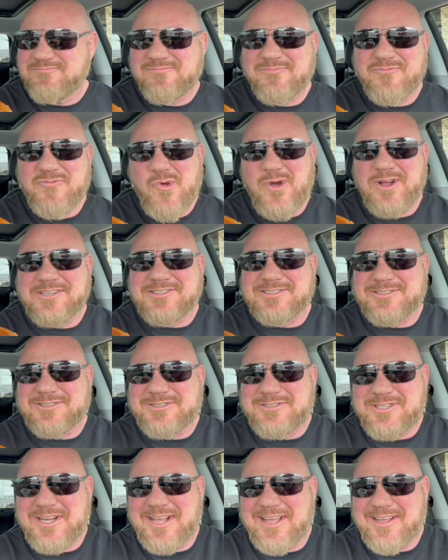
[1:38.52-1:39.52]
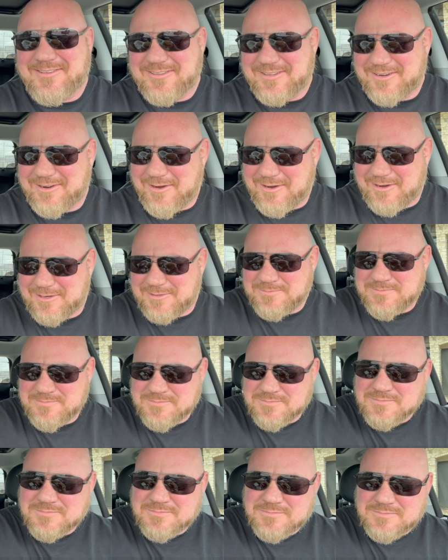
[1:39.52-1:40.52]
If you watch this channel at all,
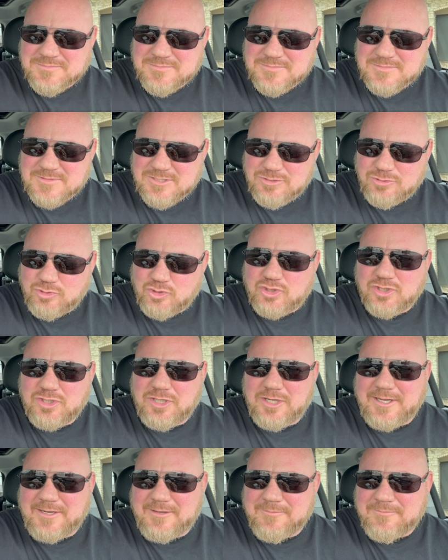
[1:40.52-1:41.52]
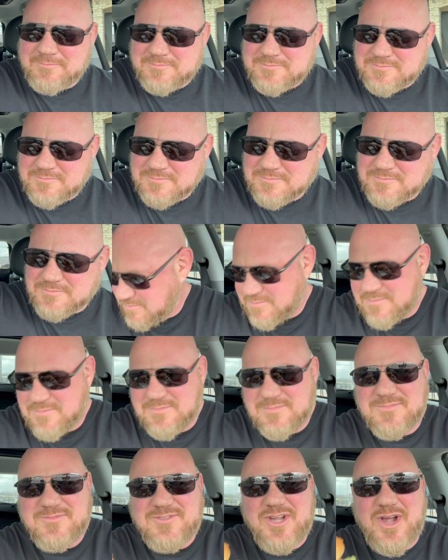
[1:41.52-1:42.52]
you should.
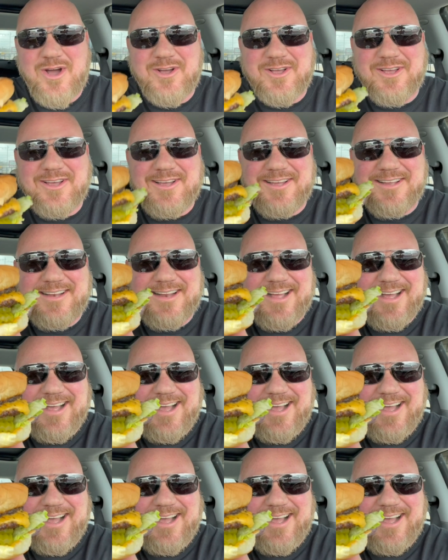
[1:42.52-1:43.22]
Oh, good.